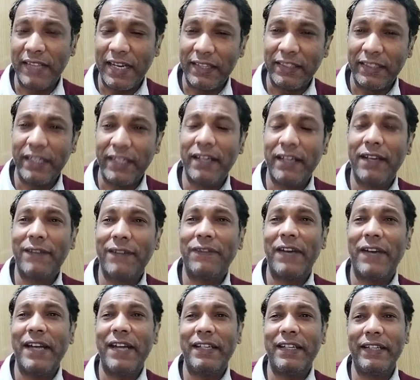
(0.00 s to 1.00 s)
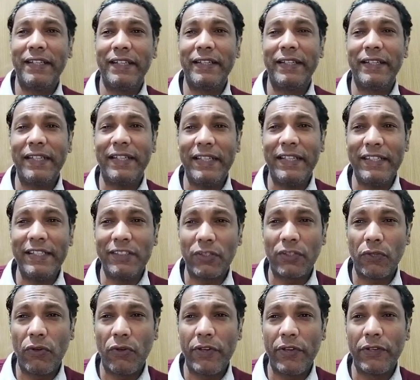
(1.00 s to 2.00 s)
and there fighting is
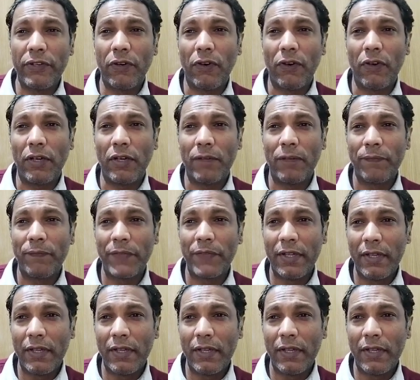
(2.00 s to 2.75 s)
going on.